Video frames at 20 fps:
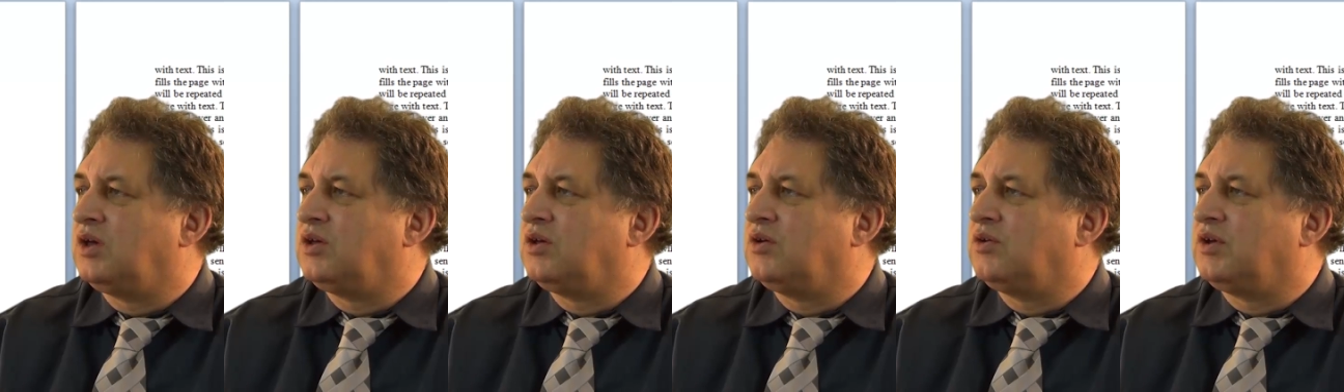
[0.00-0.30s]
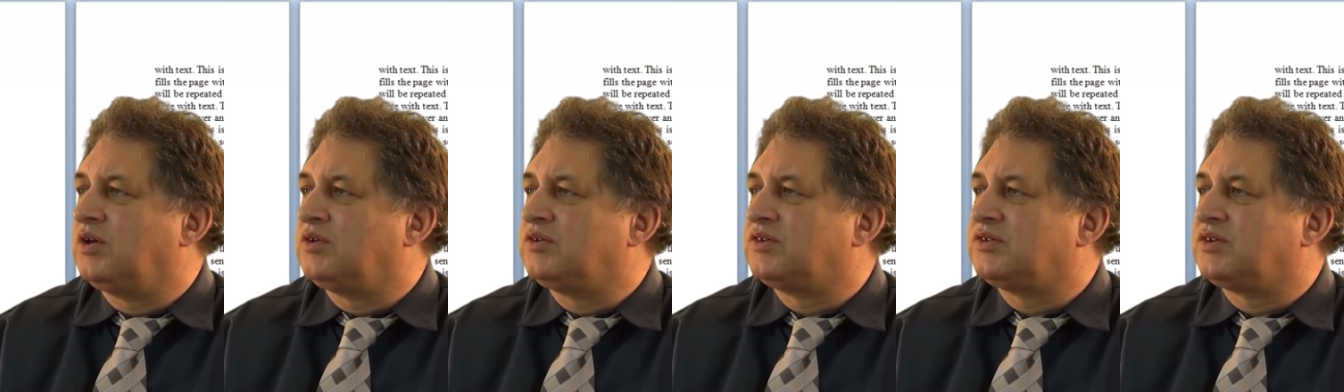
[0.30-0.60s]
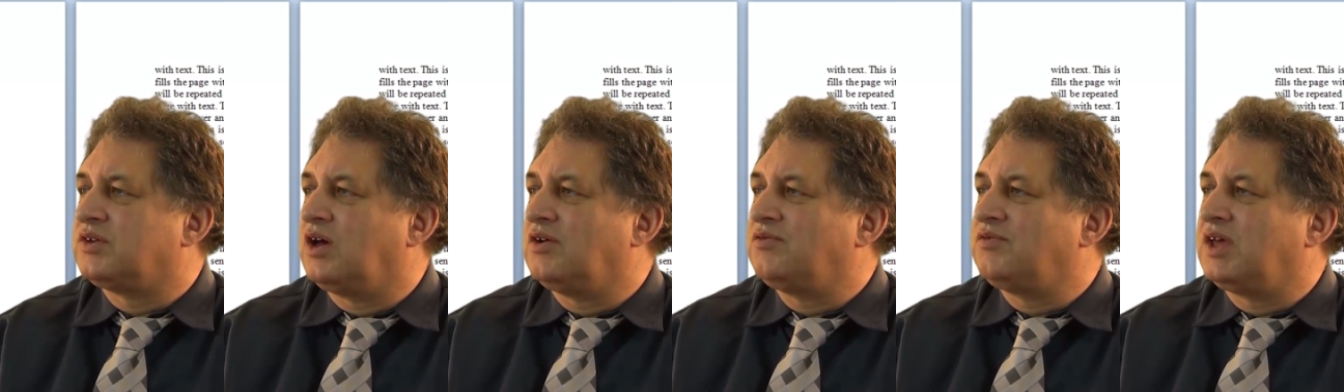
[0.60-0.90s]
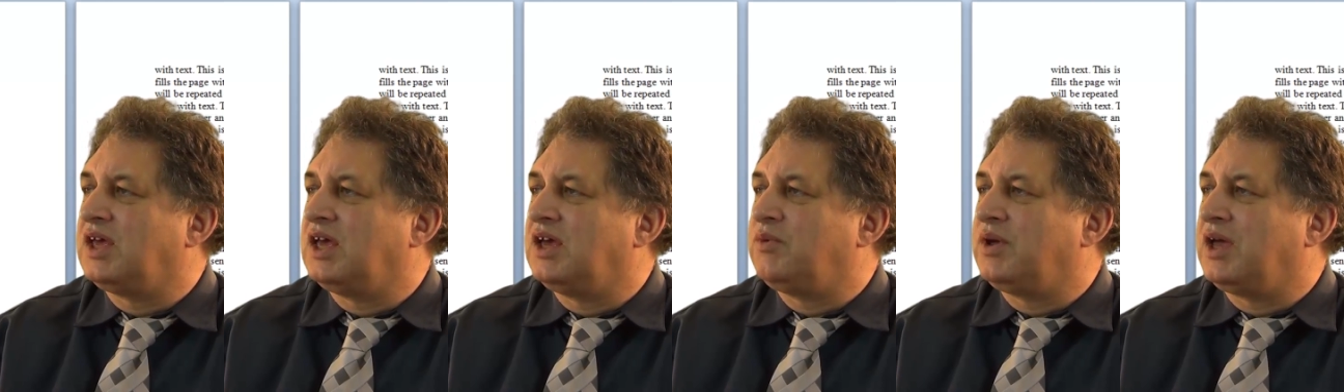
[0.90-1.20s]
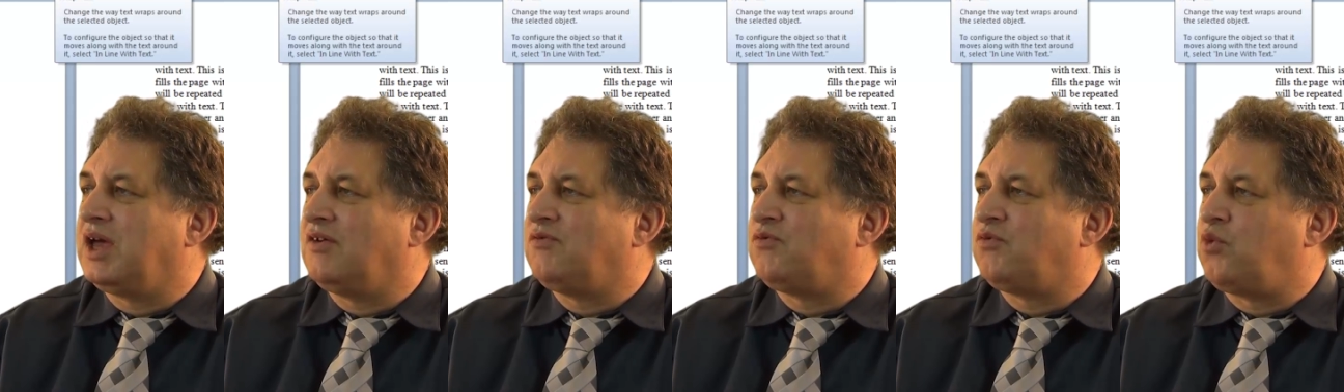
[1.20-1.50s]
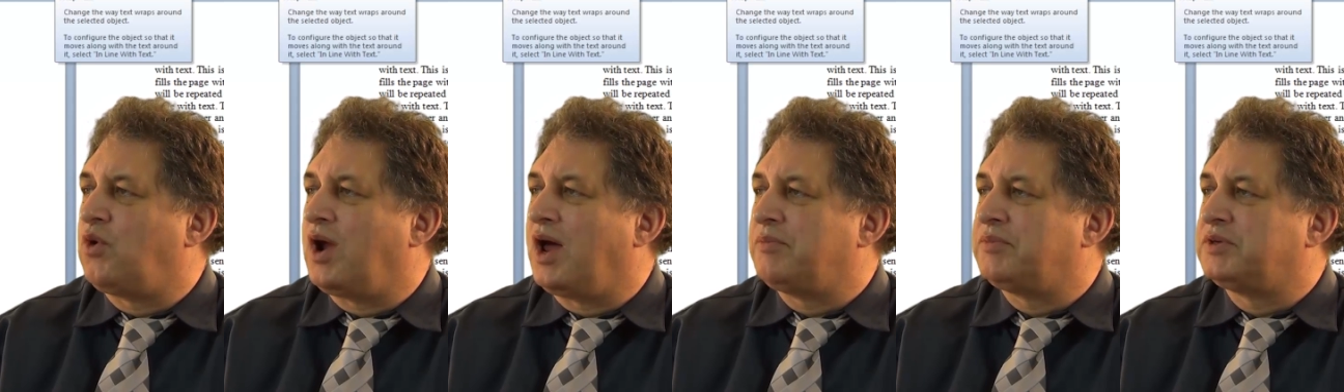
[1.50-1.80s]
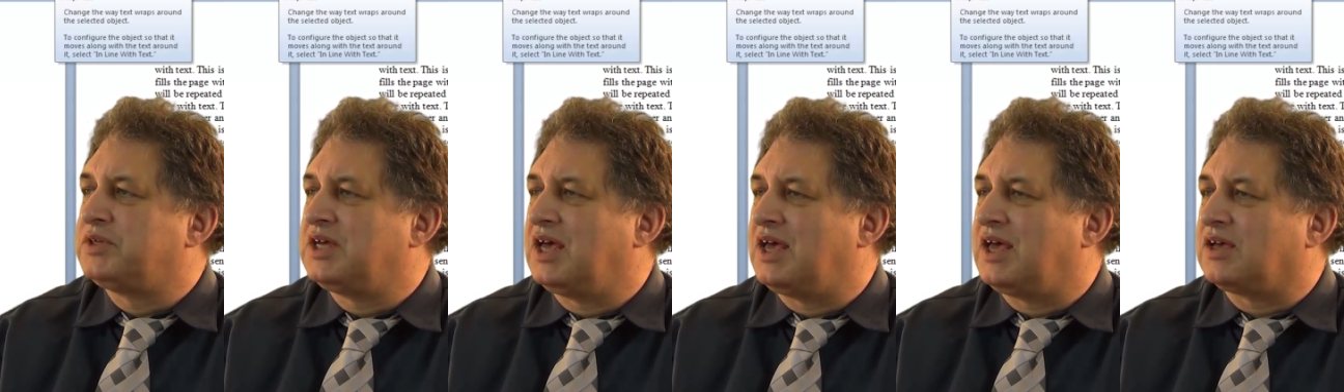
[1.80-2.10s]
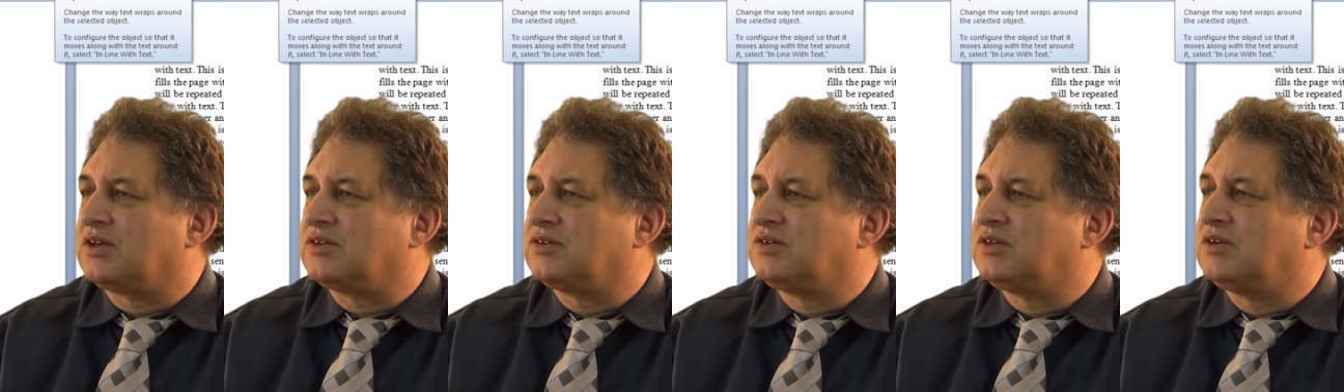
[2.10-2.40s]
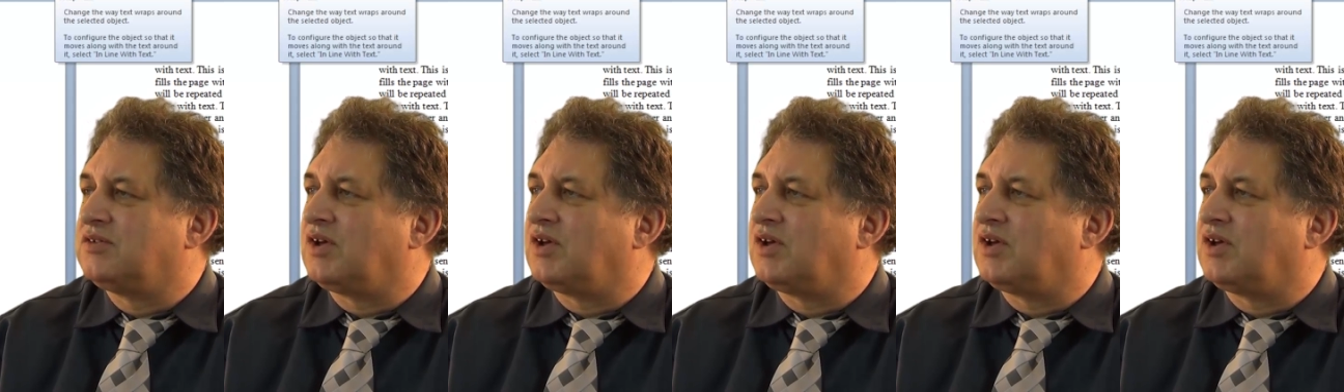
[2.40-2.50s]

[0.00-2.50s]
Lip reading: you'll notice that over here we have wrap text.